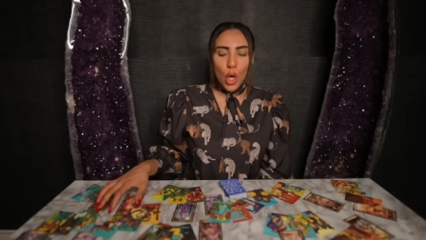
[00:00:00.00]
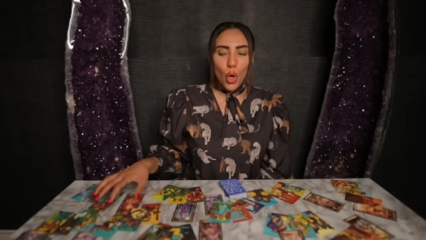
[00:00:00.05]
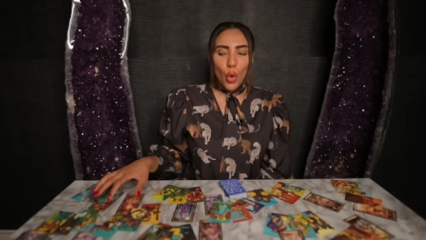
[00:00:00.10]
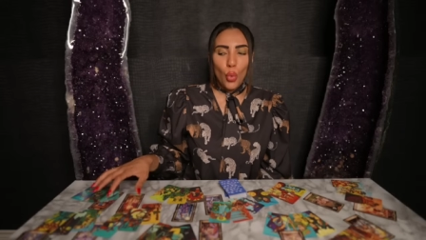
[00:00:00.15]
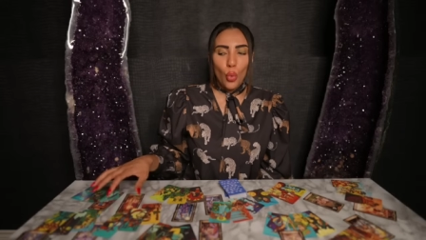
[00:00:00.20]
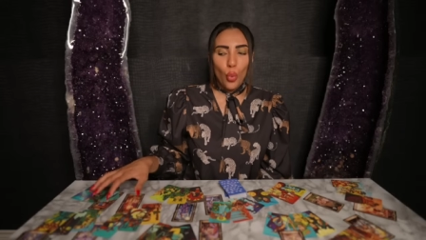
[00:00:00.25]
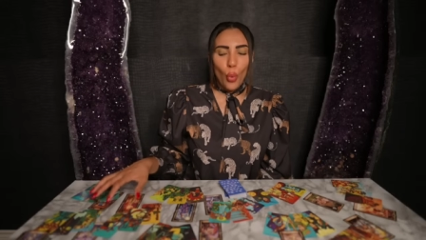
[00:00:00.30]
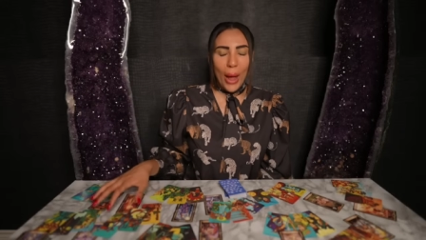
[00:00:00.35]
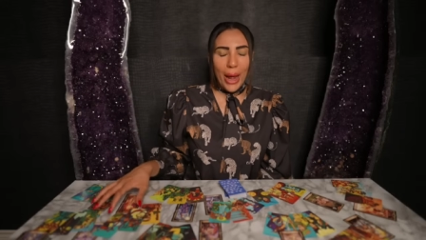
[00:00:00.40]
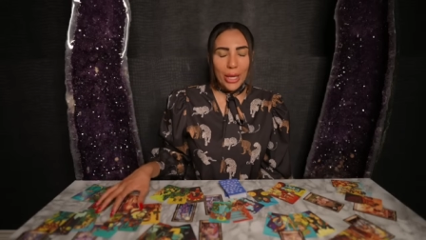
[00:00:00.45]

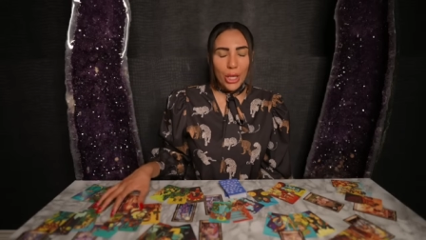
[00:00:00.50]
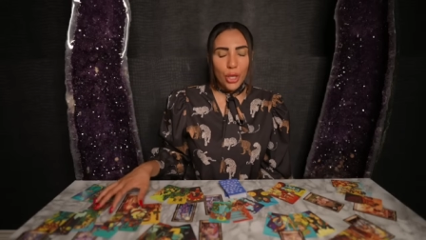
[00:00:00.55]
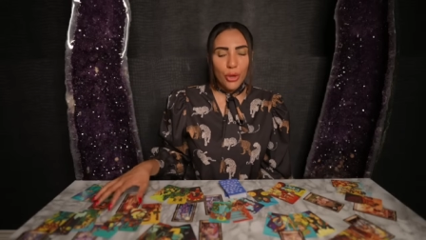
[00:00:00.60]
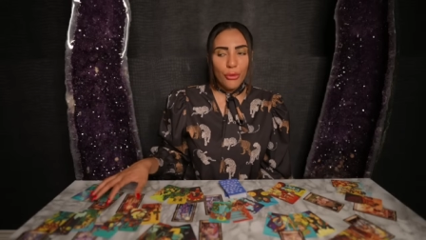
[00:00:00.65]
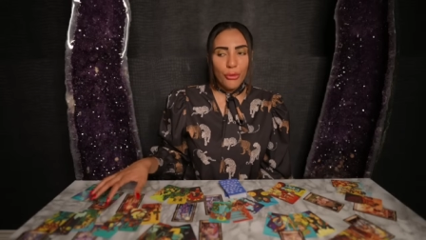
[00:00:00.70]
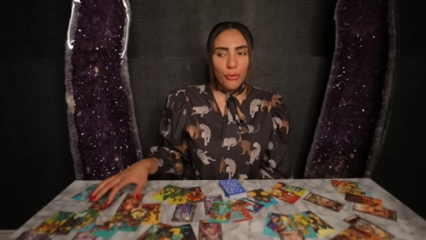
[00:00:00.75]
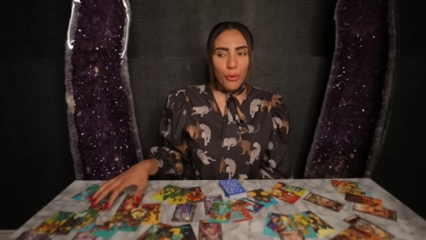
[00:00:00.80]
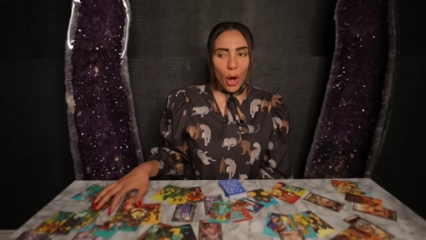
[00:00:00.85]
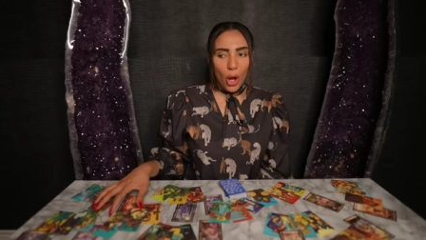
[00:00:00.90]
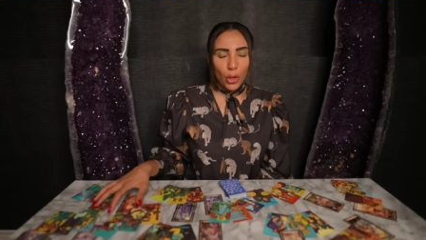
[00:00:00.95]
When
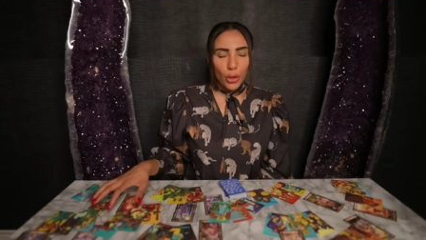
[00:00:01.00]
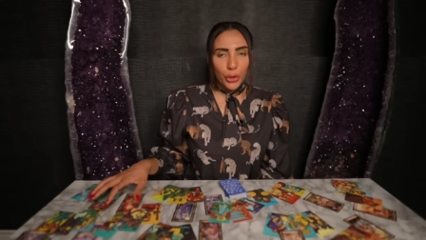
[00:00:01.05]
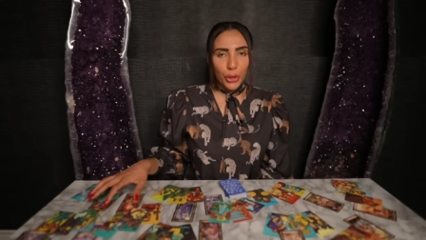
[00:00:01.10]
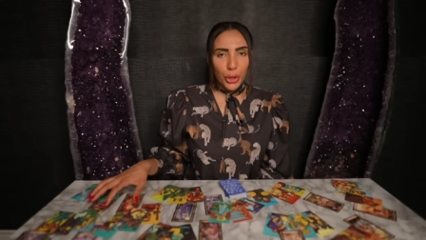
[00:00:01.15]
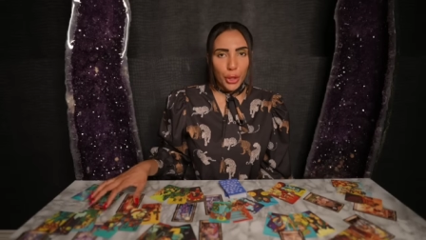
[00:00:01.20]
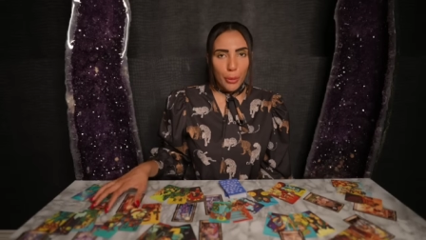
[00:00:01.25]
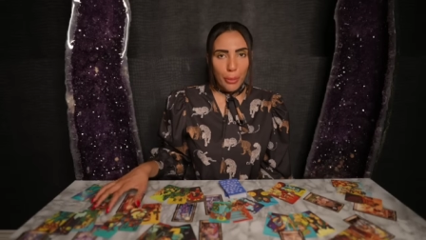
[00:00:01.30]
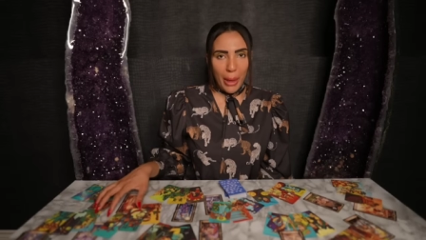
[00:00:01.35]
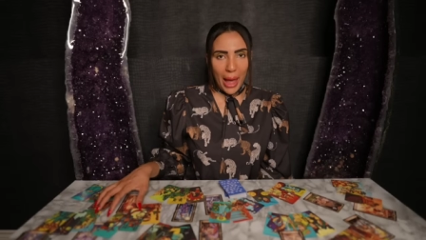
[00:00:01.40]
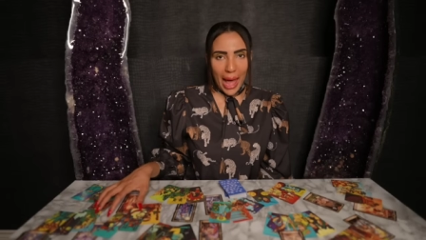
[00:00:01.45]
you follow
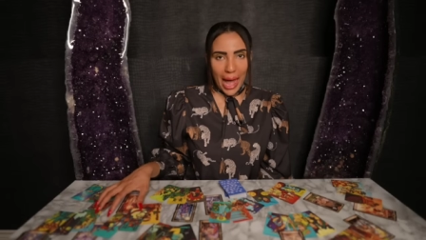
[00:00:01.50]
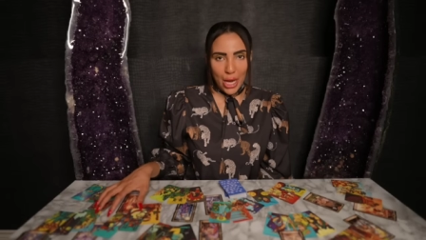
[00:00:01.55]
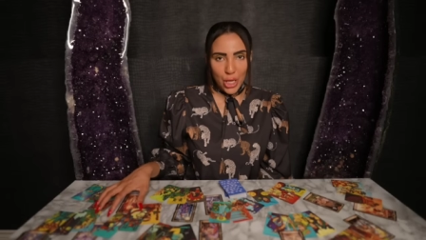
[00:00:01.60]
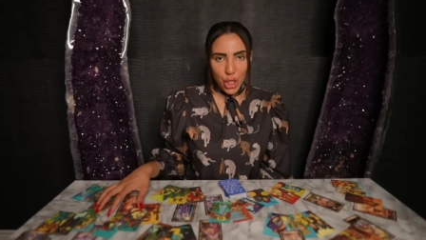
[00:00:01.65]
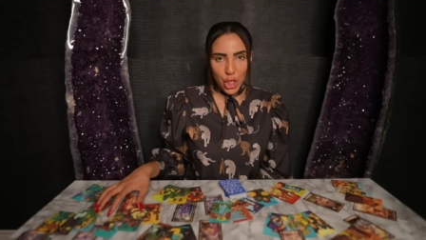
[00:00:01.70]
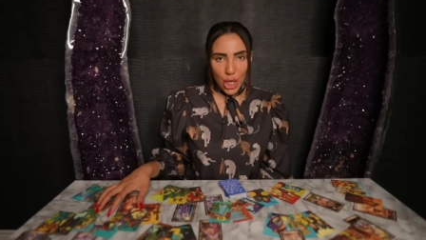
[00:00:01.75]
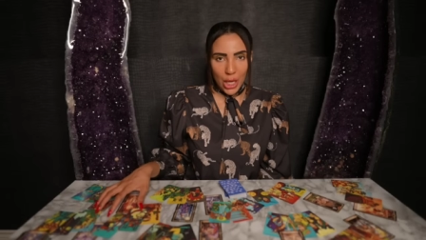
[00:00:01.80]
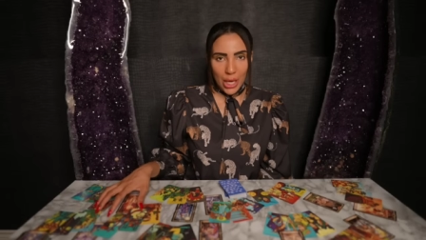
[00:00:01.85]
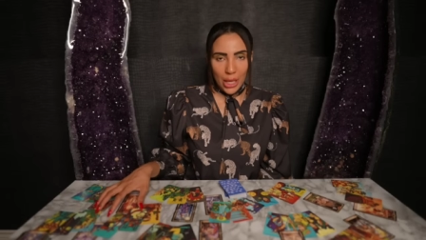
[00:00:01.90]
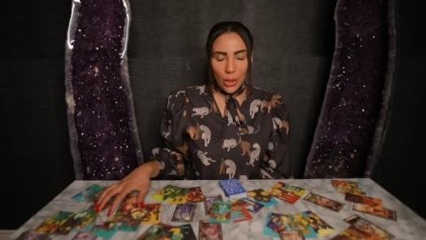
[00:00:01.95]
your
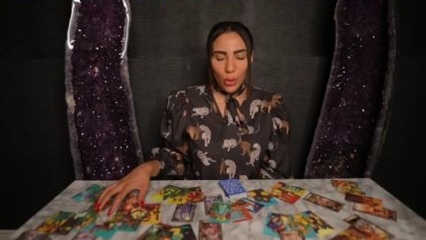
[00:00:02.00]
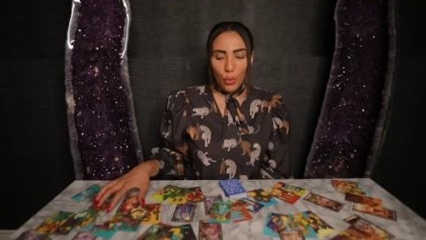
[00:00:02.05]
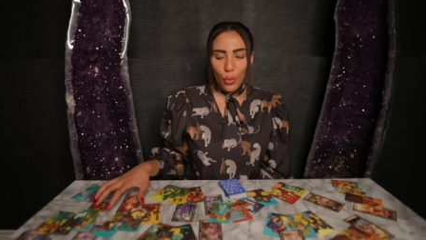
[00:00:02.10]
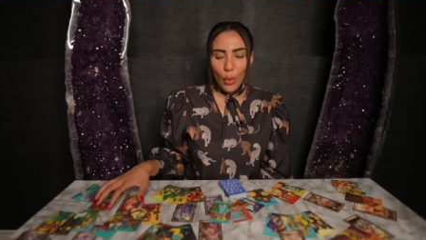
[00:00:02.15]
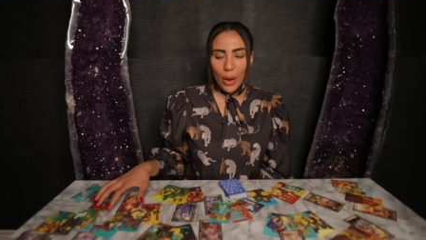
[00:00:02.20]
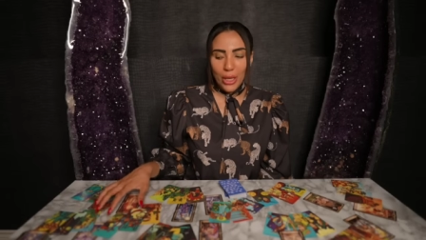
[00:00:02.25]
passion,